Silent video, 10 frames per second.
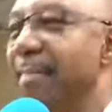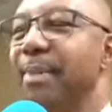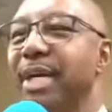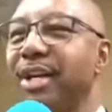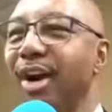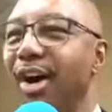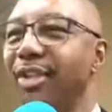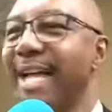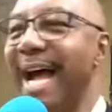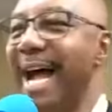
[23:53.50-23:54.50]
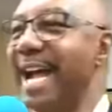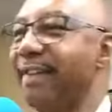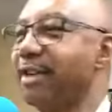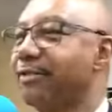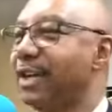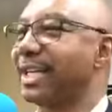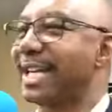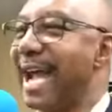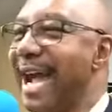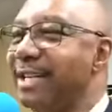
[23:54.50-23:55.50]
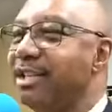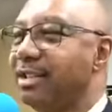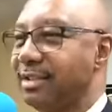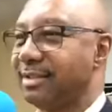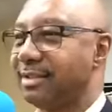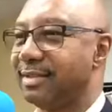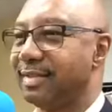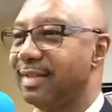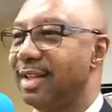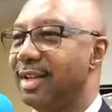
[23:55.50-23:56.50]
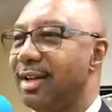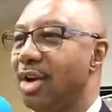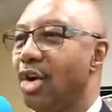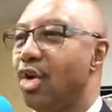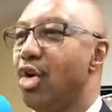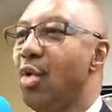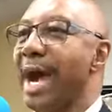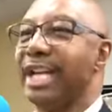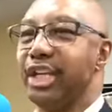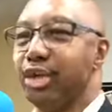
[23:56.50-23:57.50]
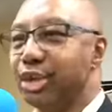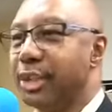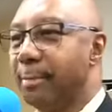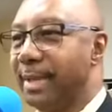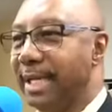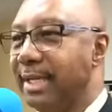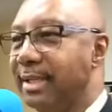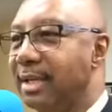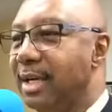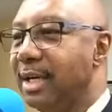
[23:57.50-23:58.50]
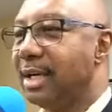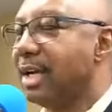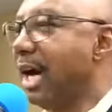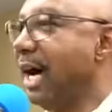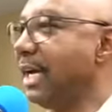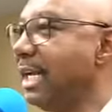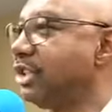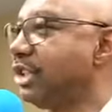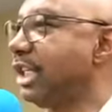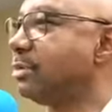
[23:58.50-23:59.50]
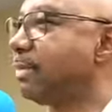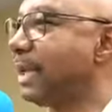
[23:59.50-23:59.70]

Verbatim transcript: because I haven't forgotten who I used to be. God has just